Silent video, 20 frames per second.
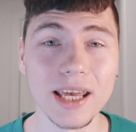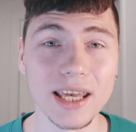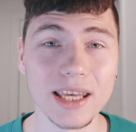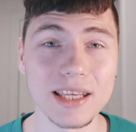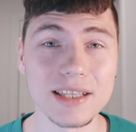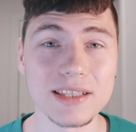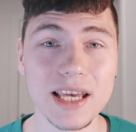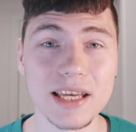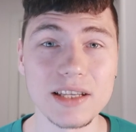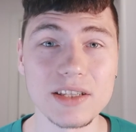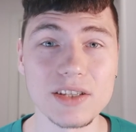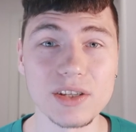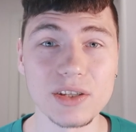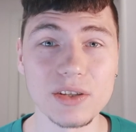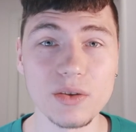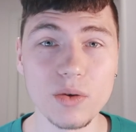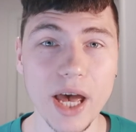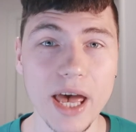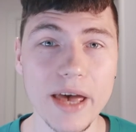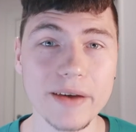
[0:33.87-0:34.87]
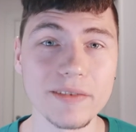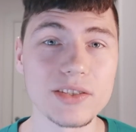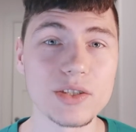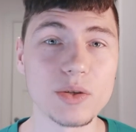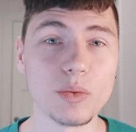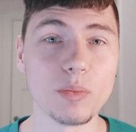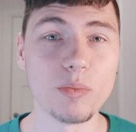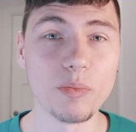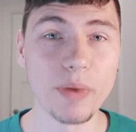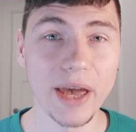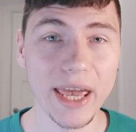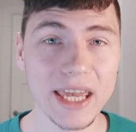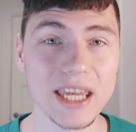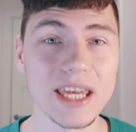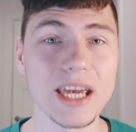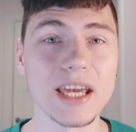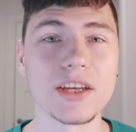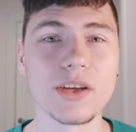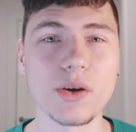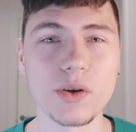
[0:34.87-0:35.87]
is that you have to
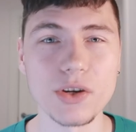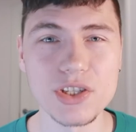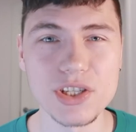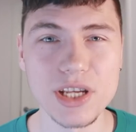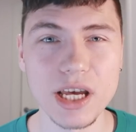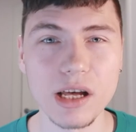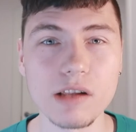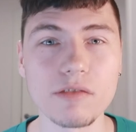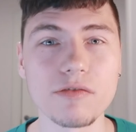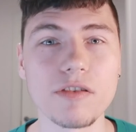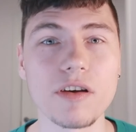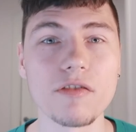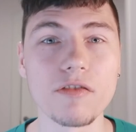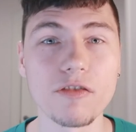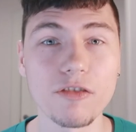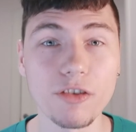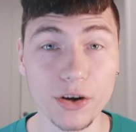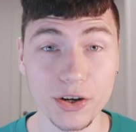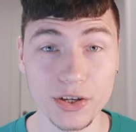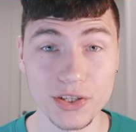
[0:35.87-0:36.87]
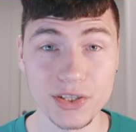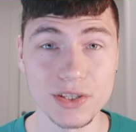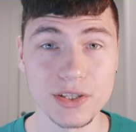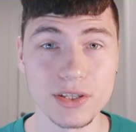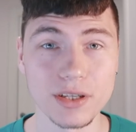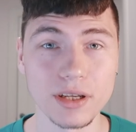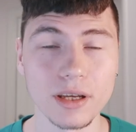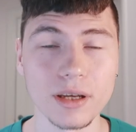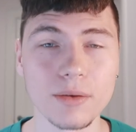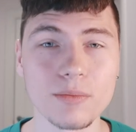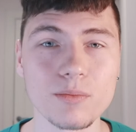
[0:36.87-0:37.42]
pay yourself first.